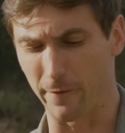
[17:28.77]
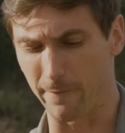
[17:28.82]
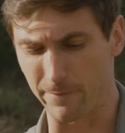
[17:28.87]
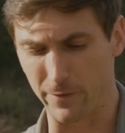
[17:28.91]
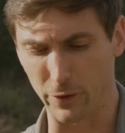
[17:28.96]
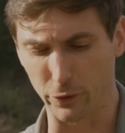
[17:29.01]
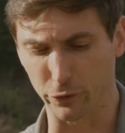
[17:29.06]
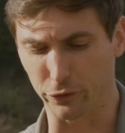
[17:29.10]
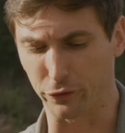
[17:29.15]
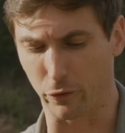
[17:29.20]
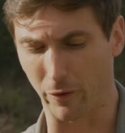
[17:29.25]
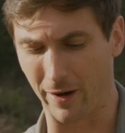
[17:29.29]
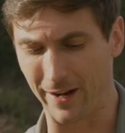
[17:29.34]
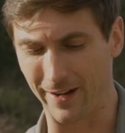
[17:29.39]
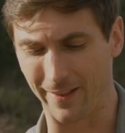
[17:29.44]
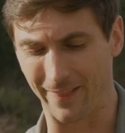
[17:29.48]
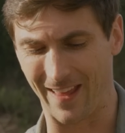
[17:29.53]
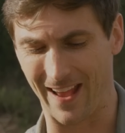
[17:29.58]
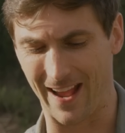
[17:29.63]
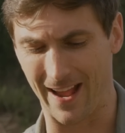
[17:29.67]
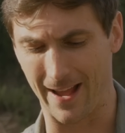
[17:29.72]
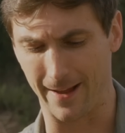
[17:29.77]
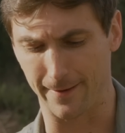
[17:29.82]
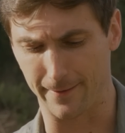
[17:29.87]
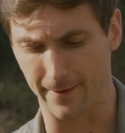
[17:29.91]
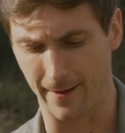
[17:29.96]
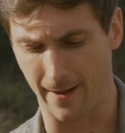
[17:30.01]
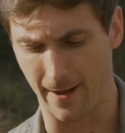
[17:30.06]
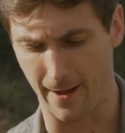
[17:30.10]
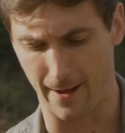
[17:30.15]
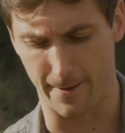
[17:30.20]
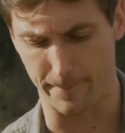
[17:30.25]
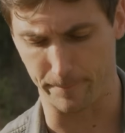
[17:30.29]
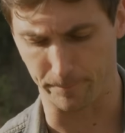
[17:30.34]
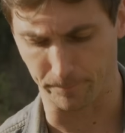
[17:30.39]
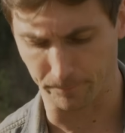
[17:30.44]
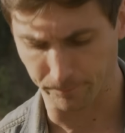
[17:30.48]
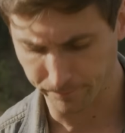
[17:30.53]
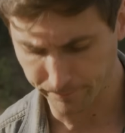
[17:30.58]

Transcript: feels great in the hand, um,